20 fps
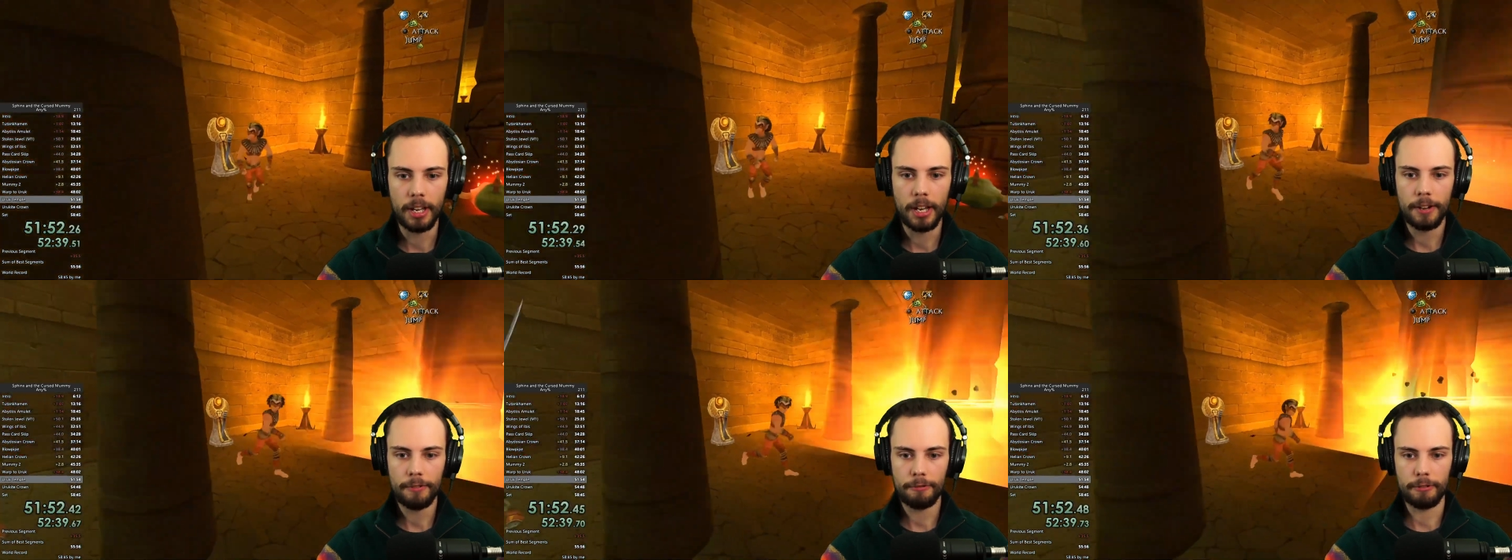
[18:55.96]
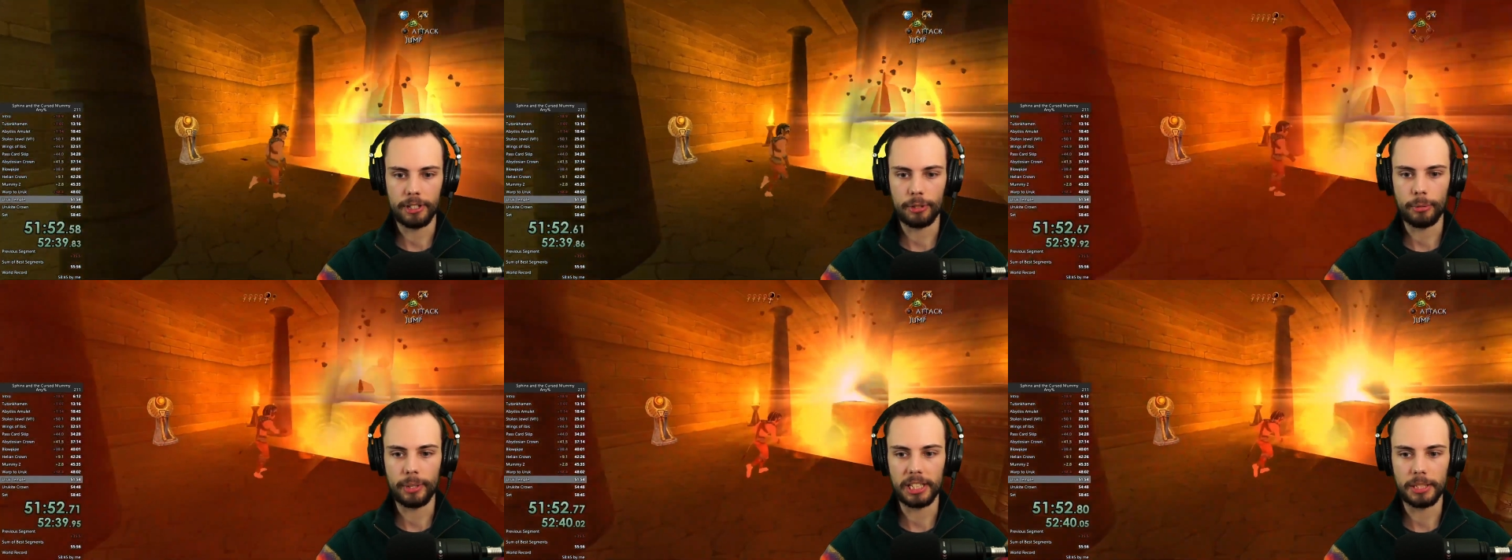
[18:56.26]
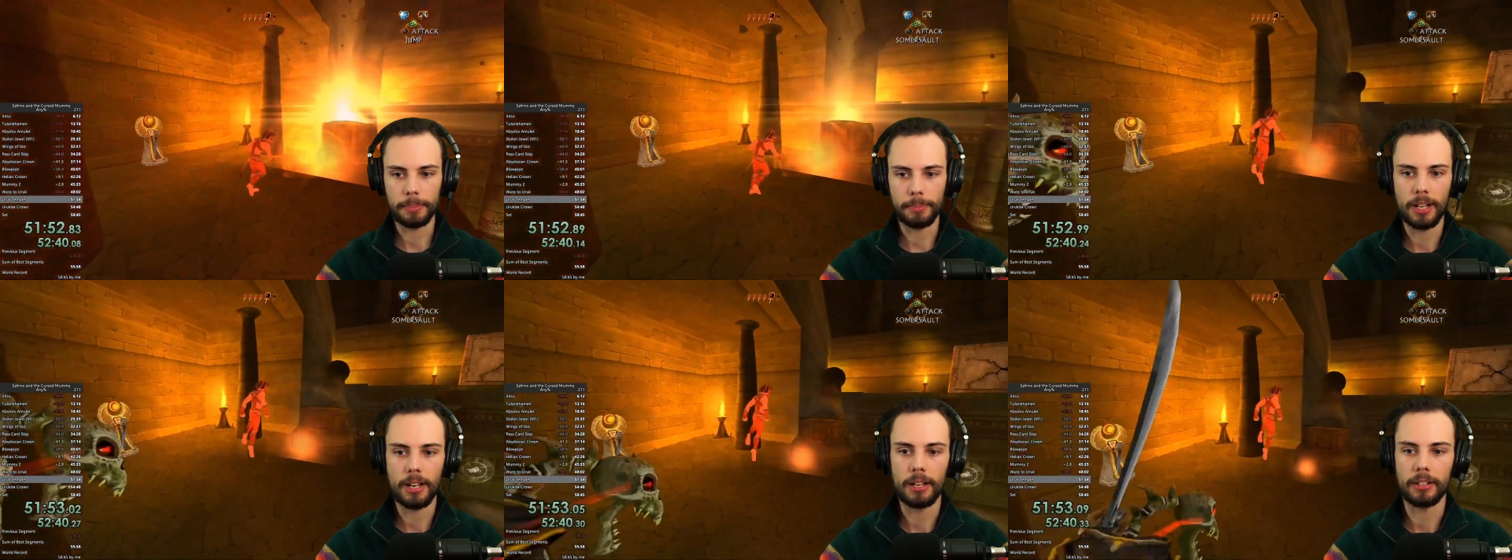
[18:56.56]
for it to
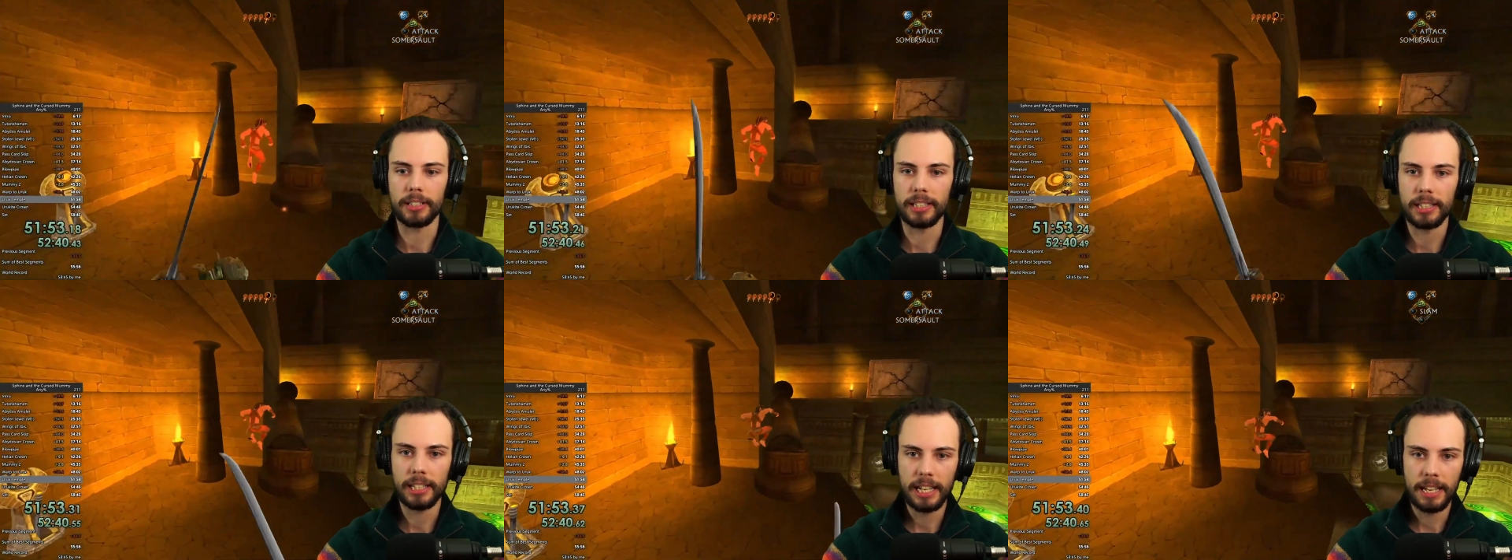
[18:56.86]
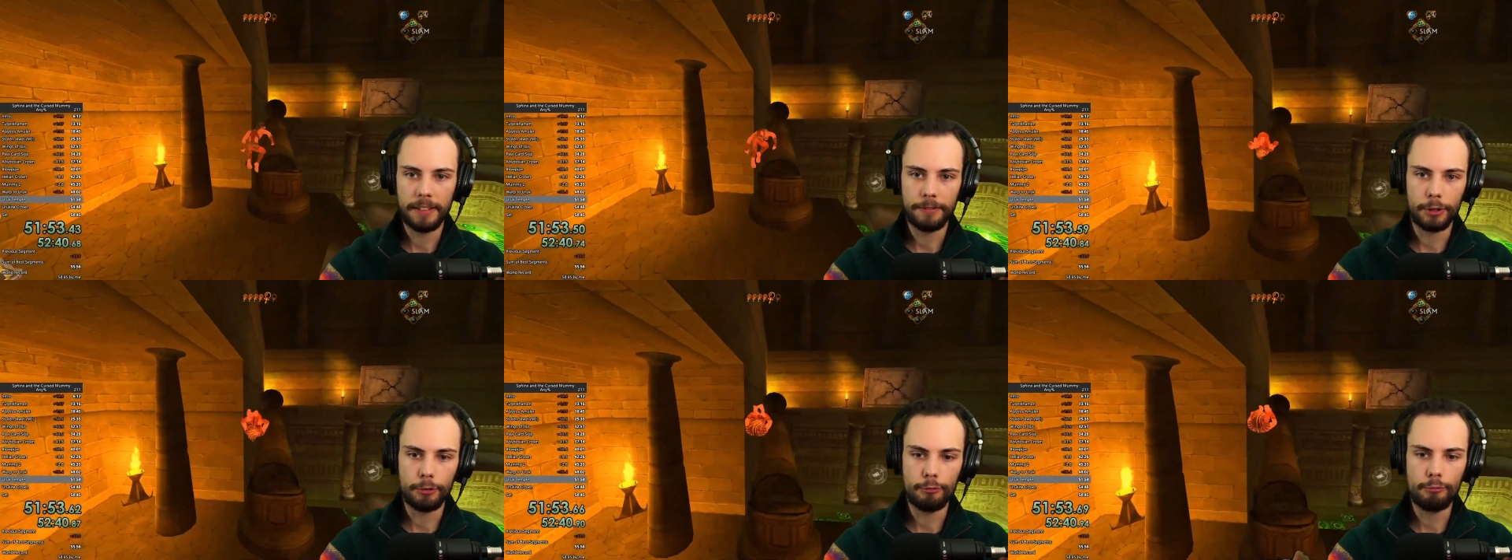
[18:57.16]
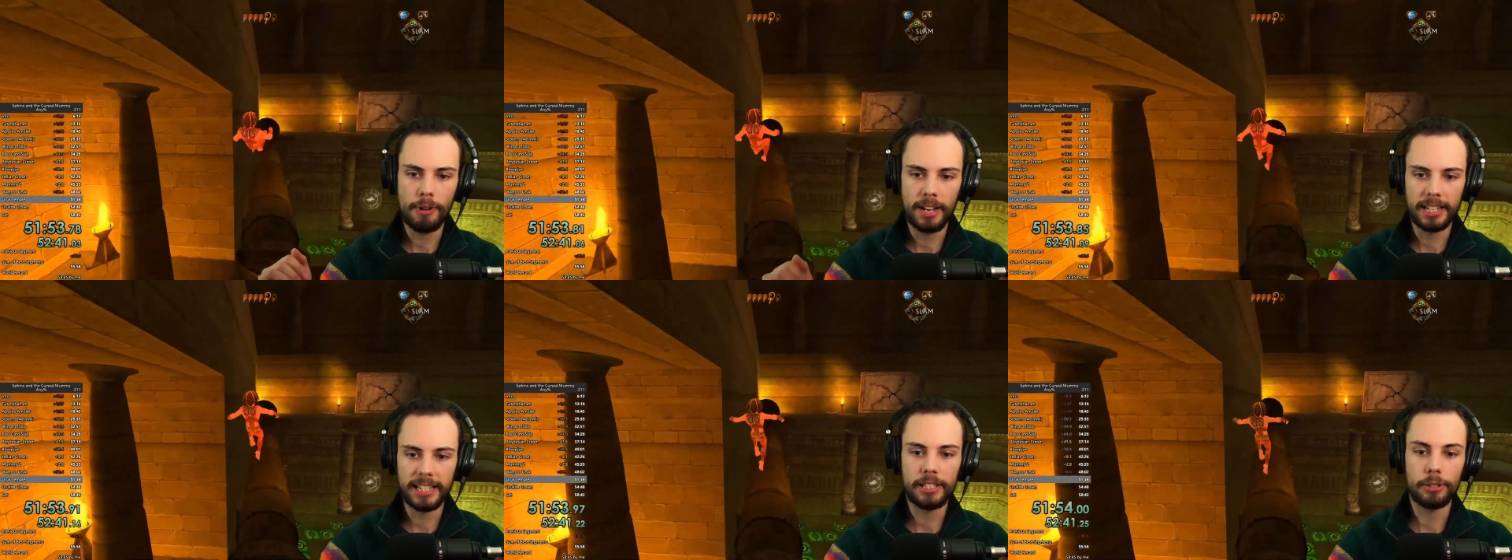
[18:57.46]
explode. If you
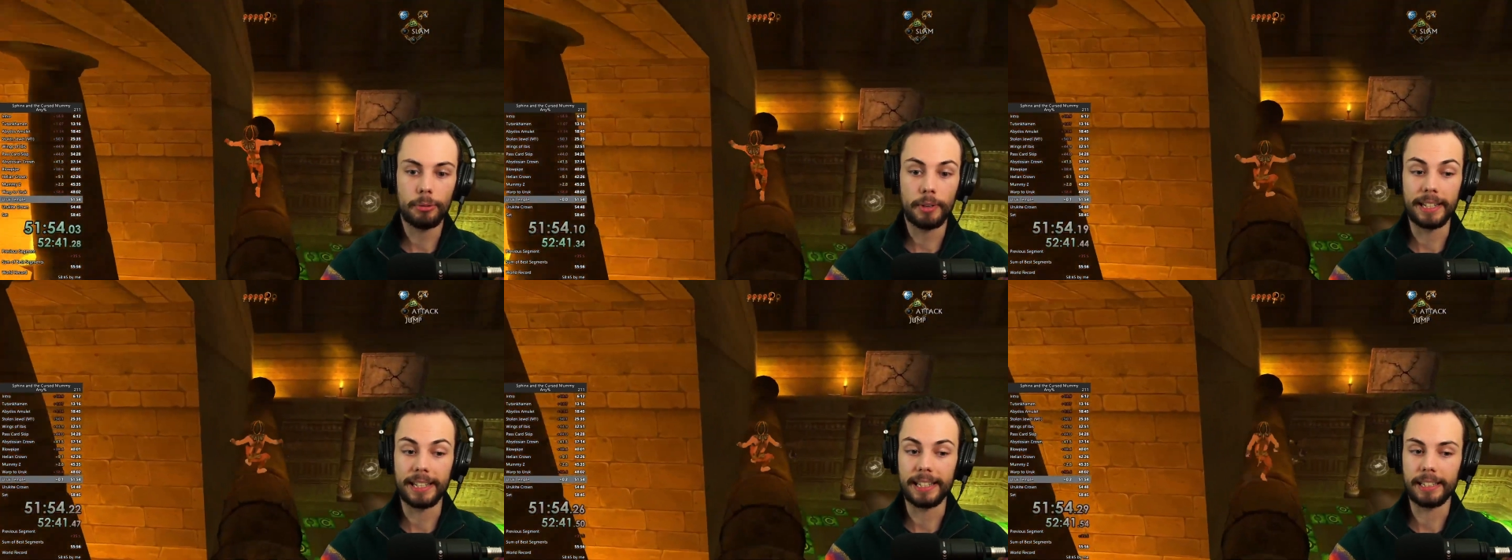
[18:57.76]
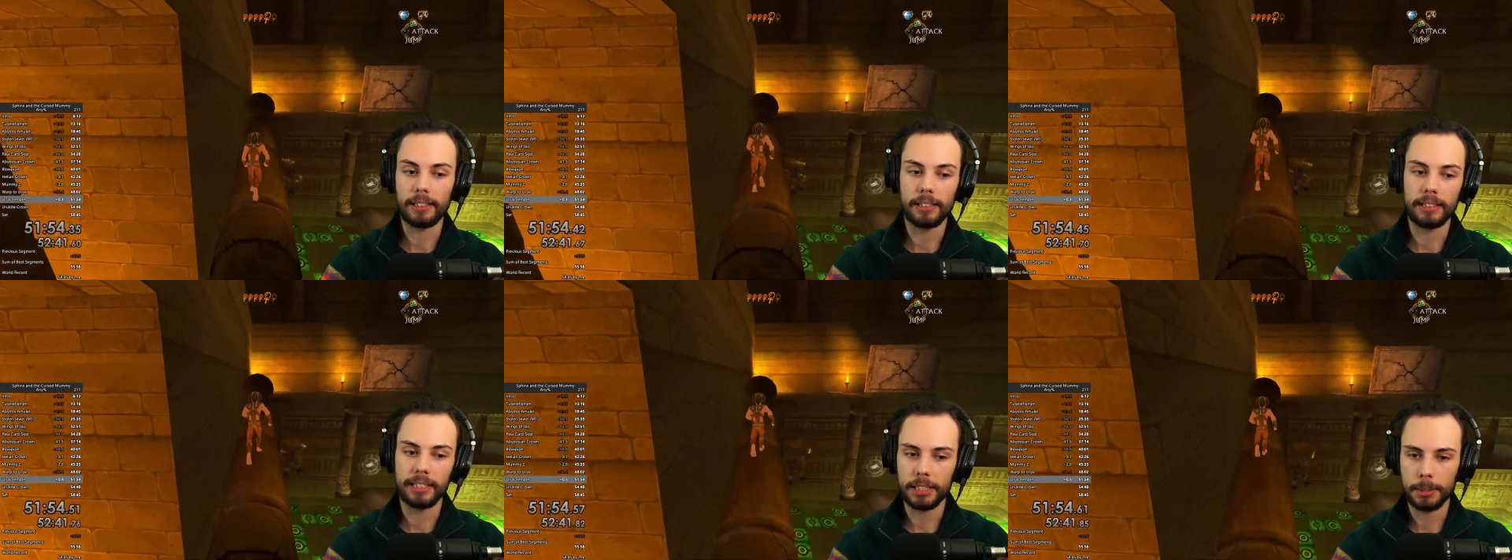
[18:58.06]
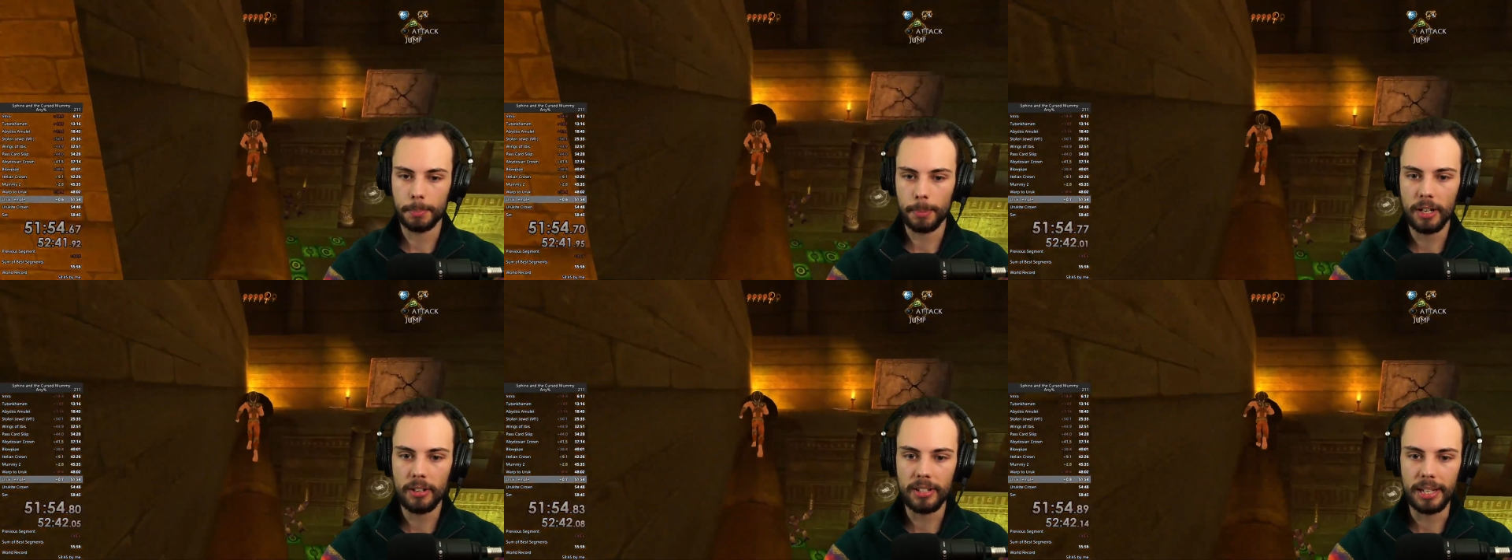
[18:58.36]
run into it, it'll
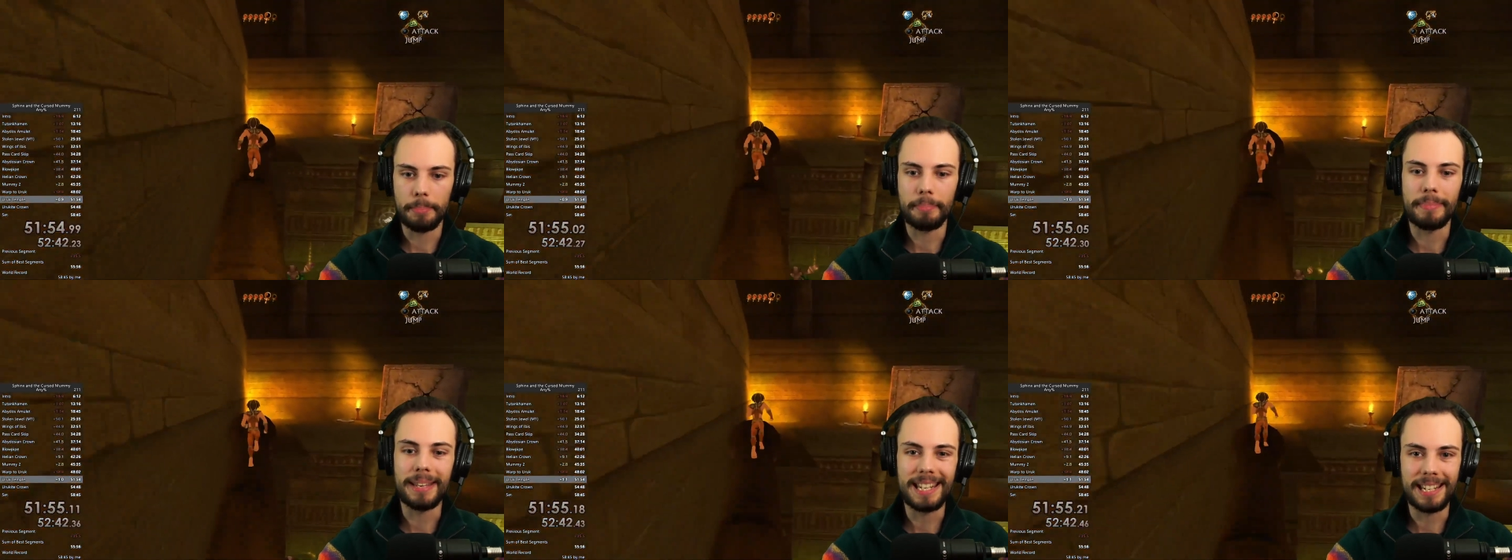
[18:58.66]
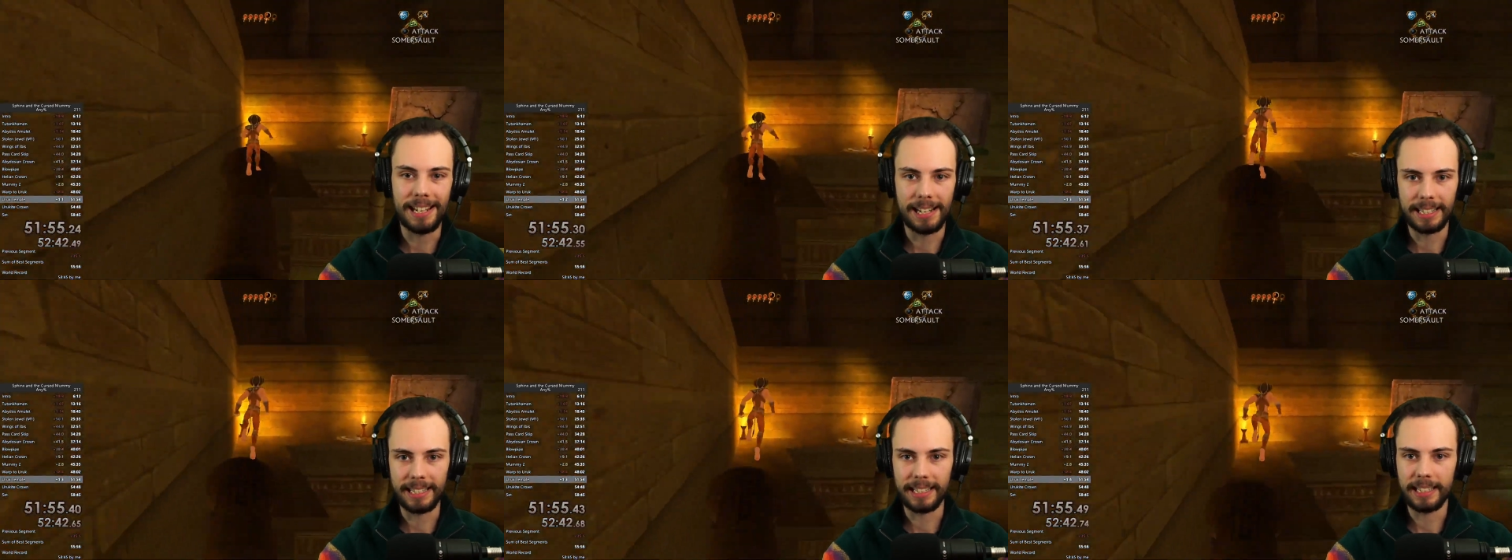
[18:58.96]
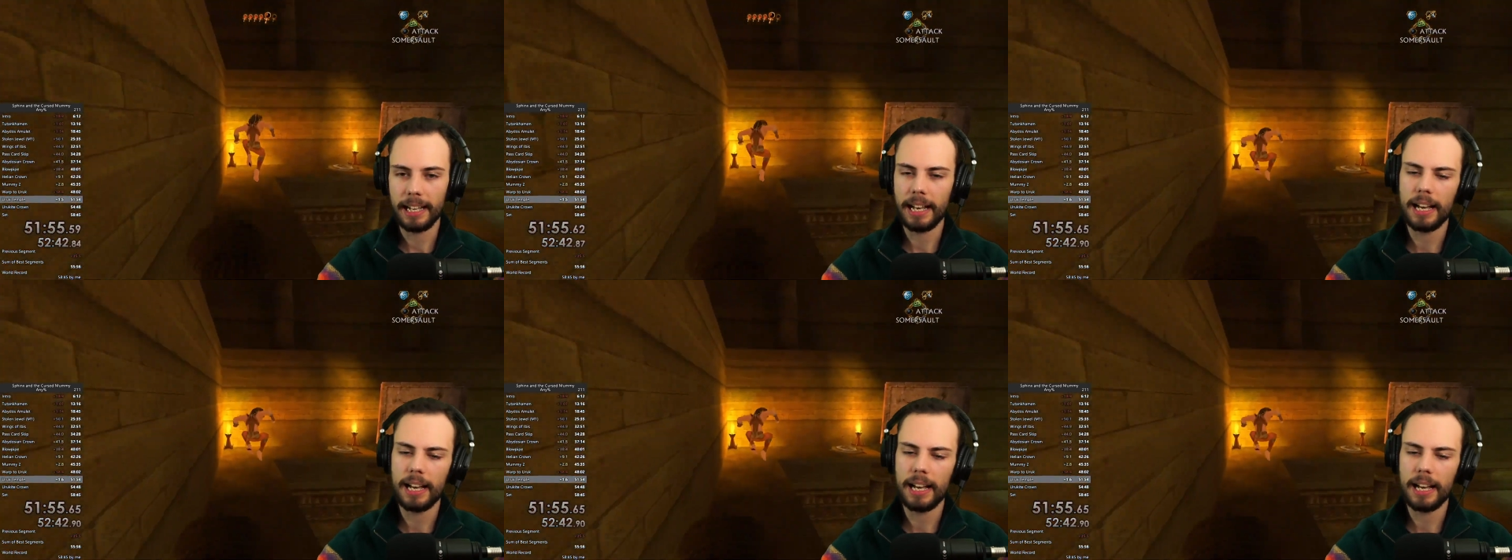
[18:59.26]
explode immediately,